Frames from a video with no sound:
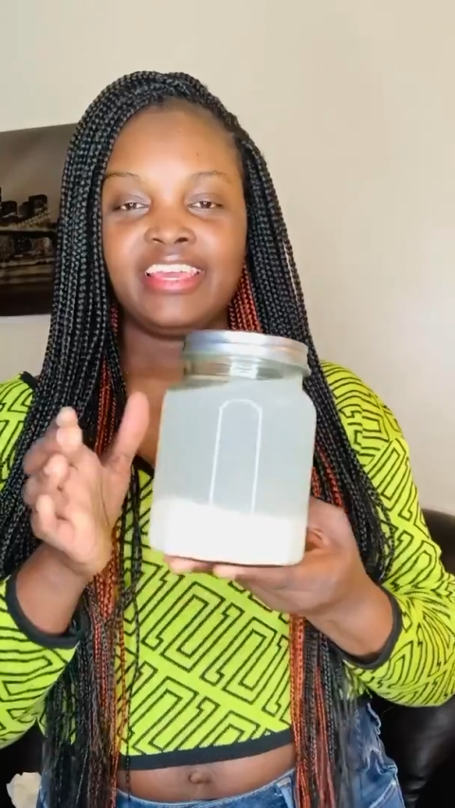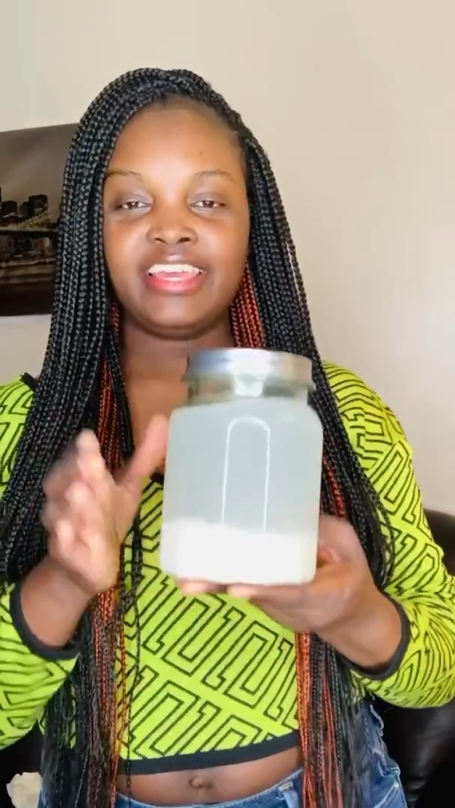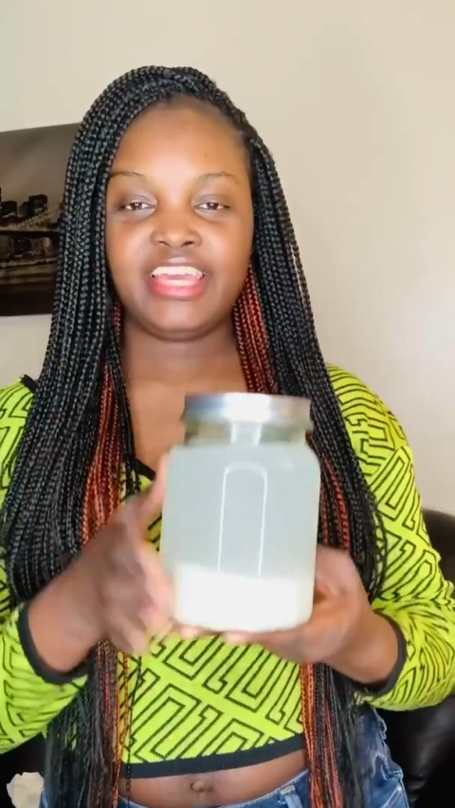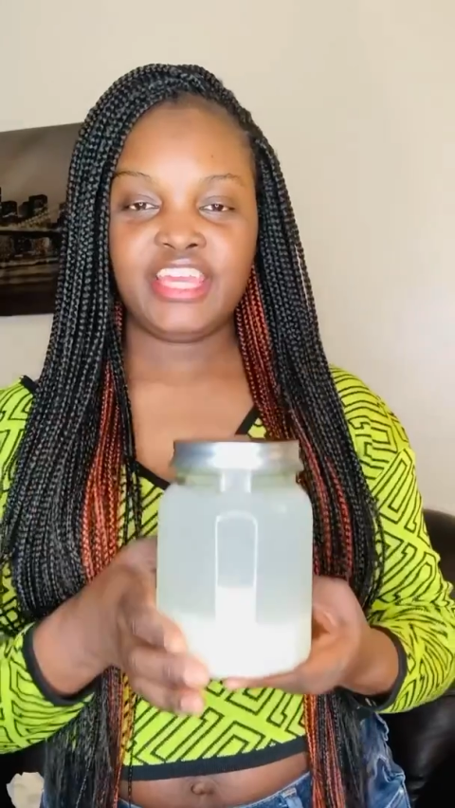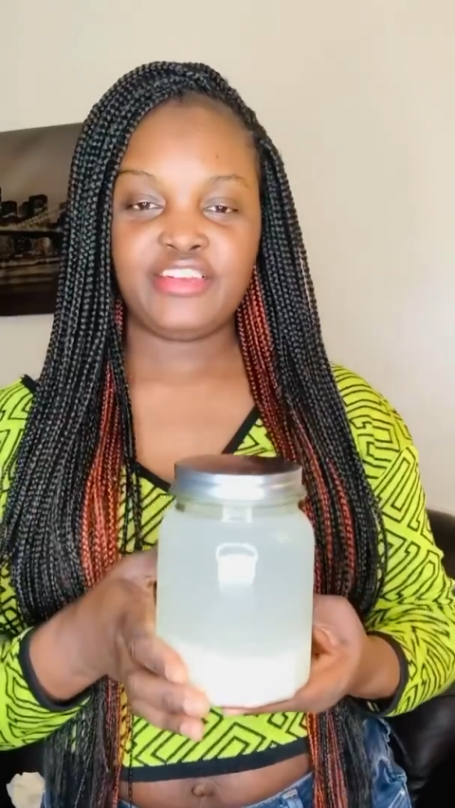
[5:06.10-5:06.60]

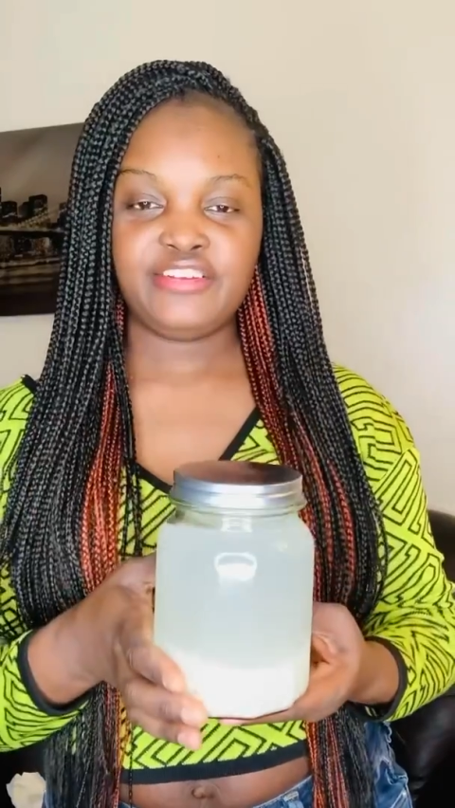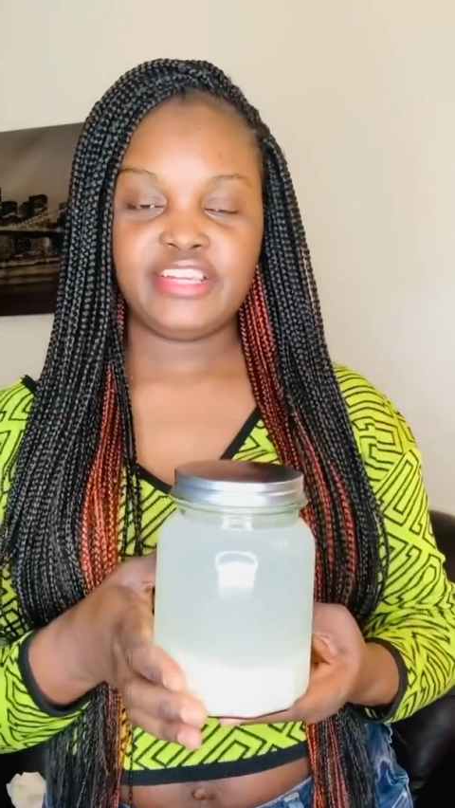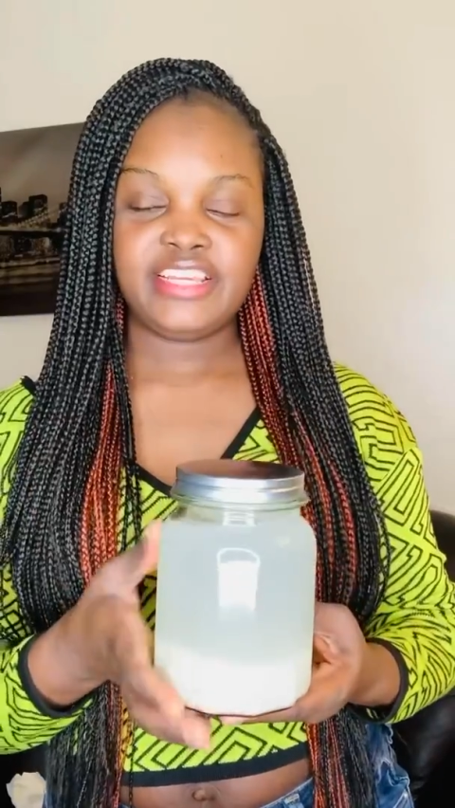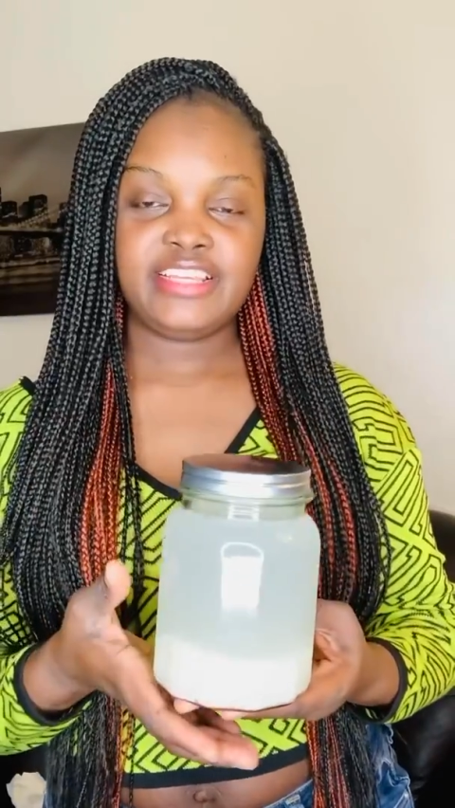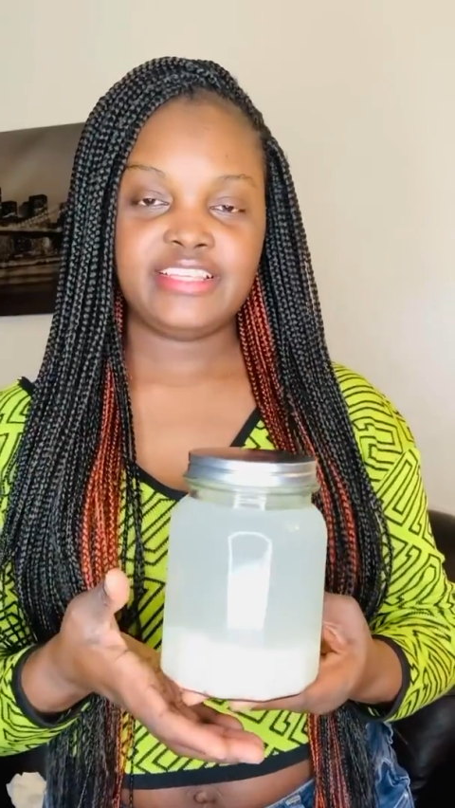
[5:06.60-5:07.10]
here
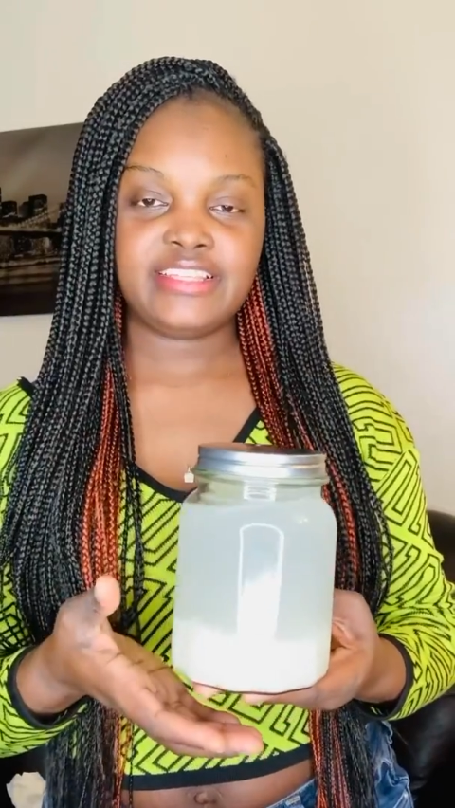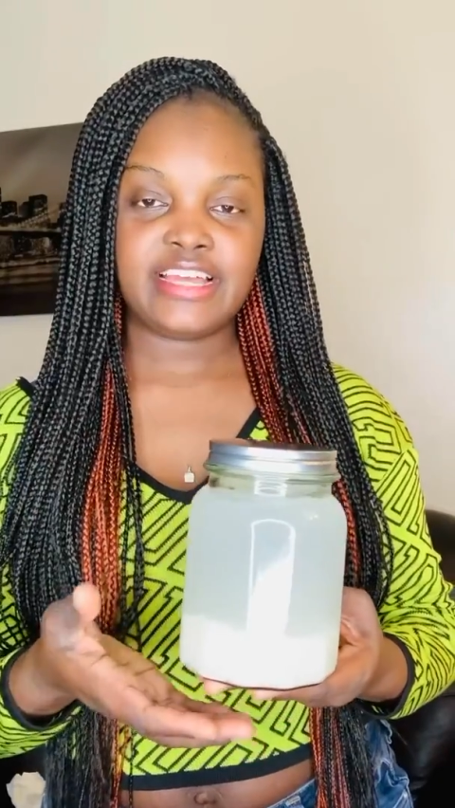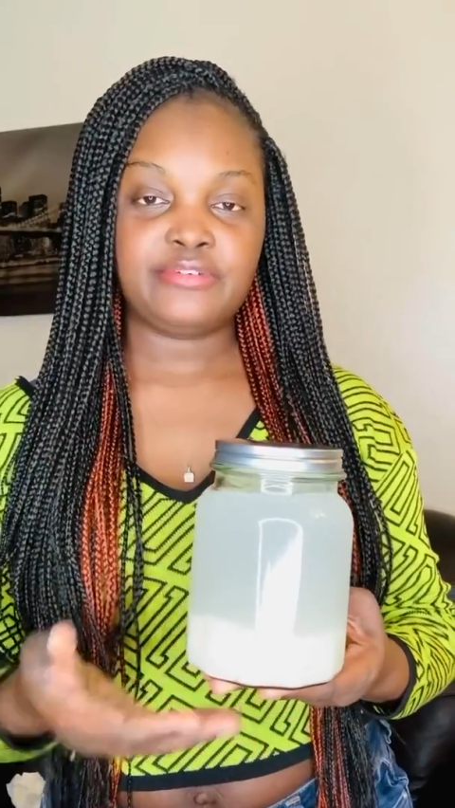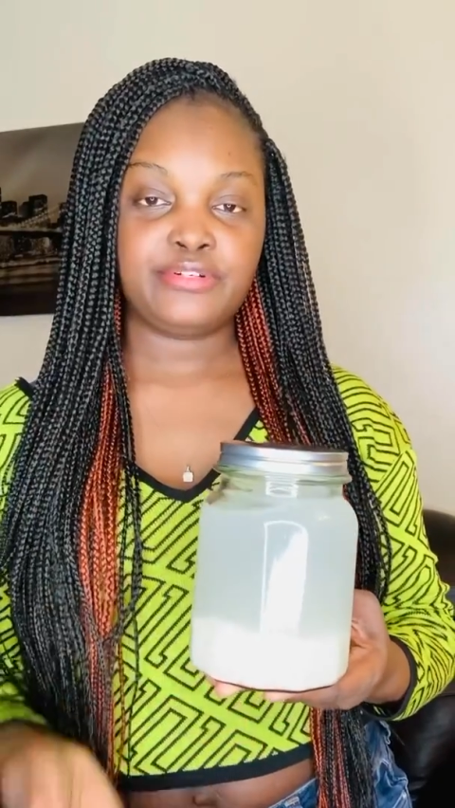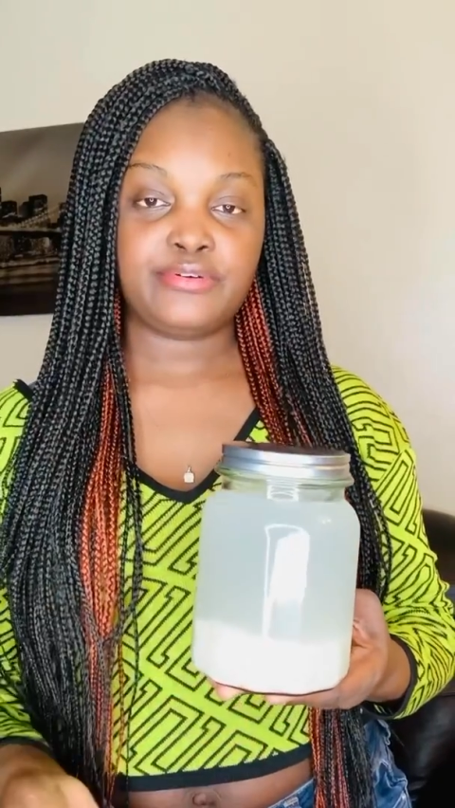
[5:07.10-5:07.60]
is
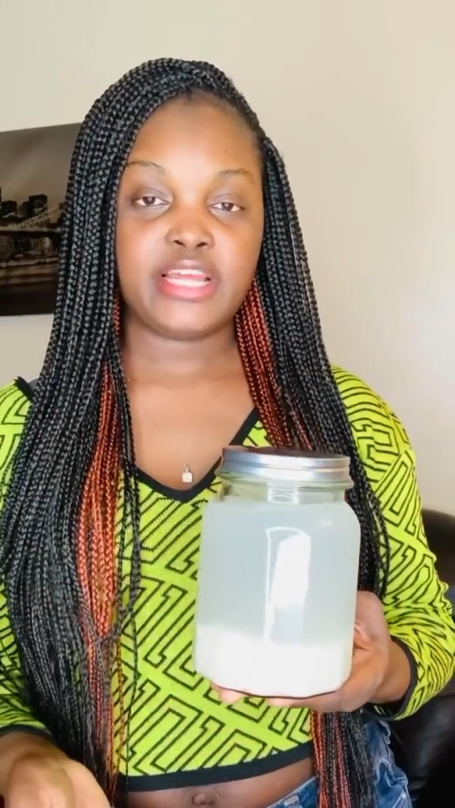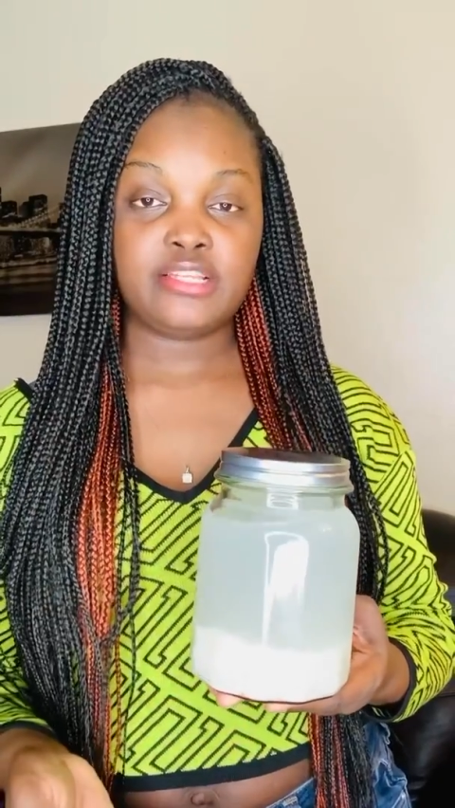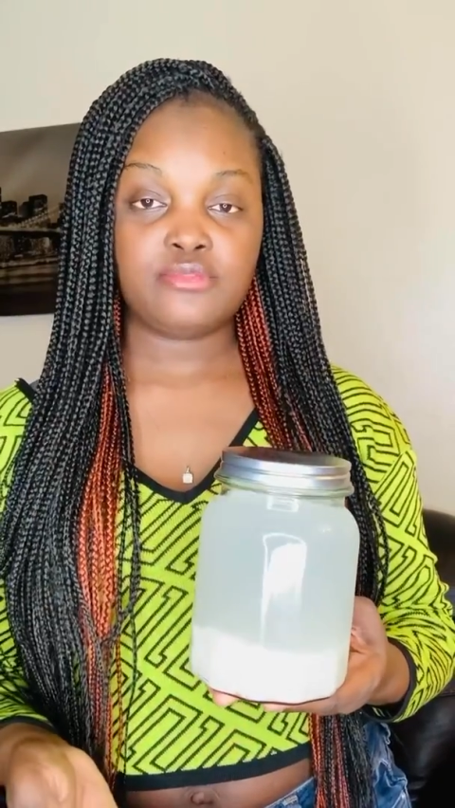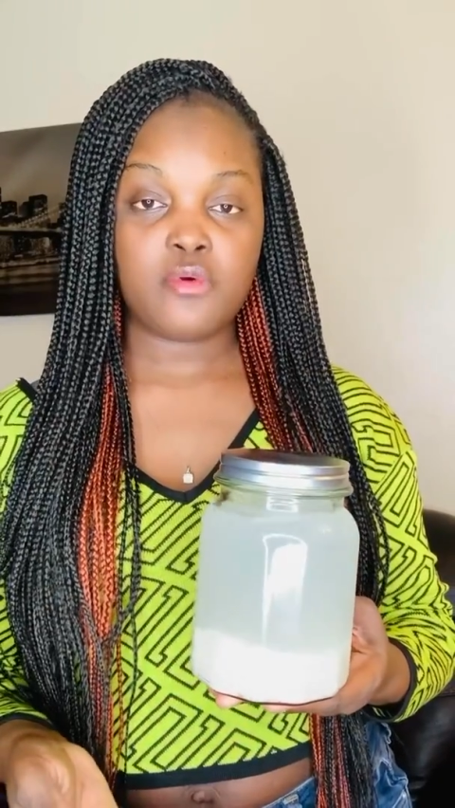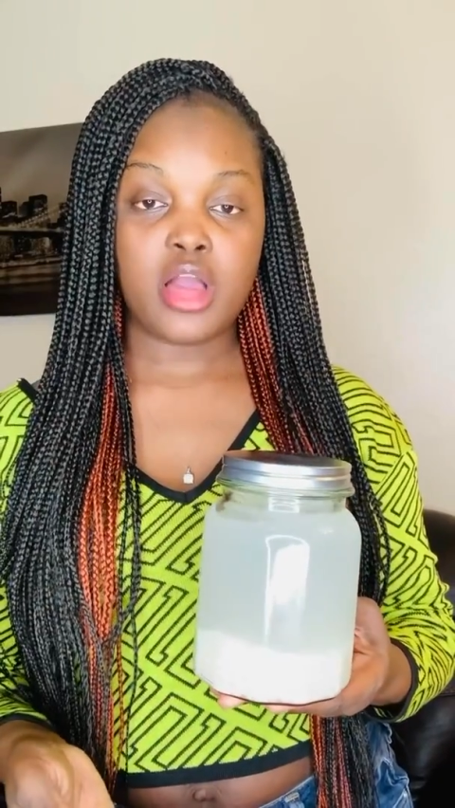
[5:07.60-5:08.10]
our rice
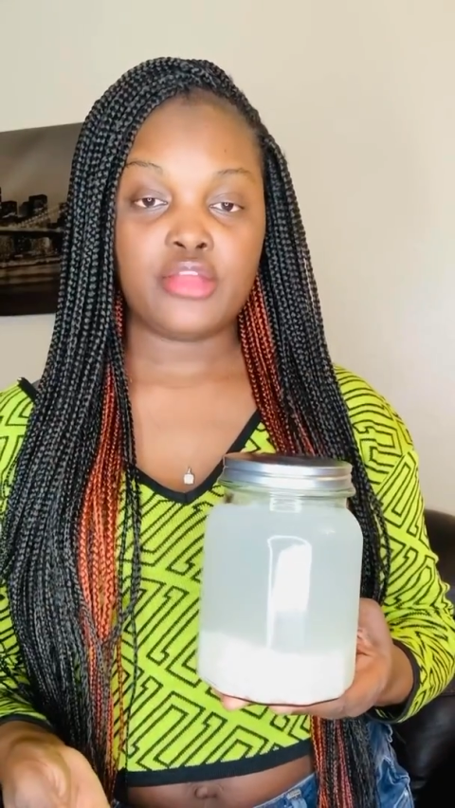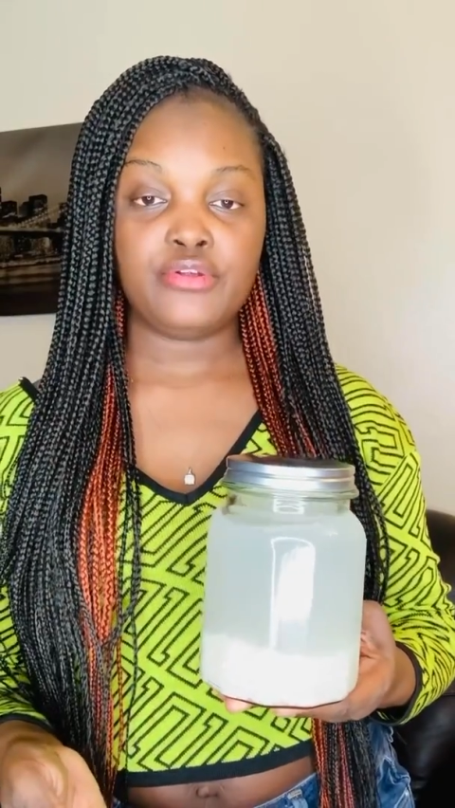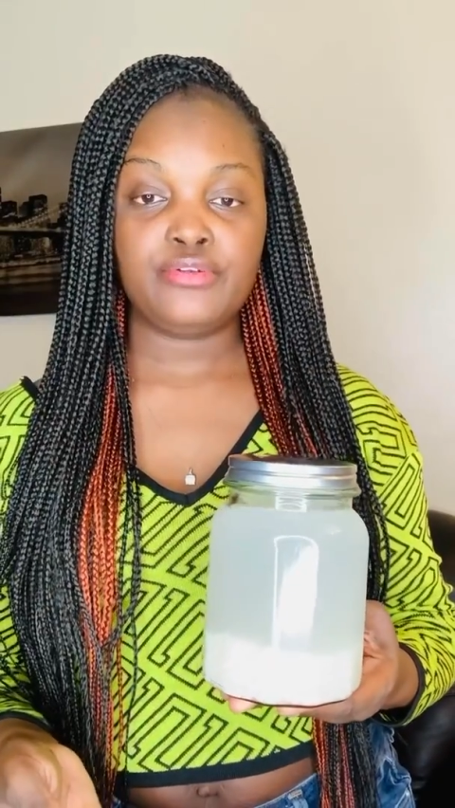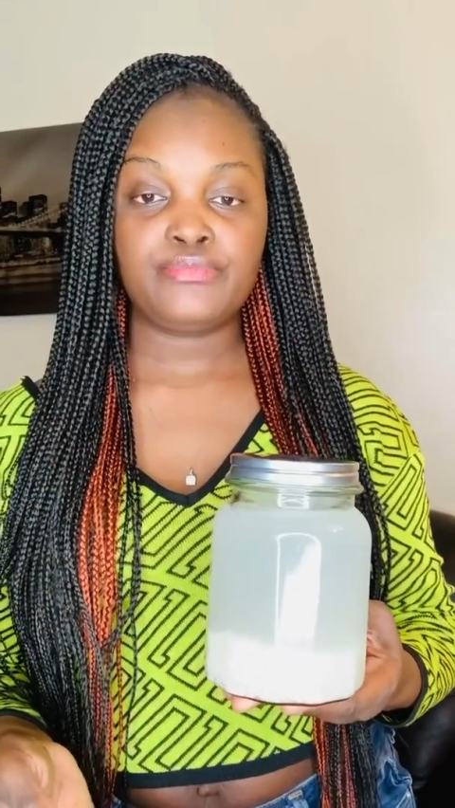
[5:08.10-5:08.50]
water.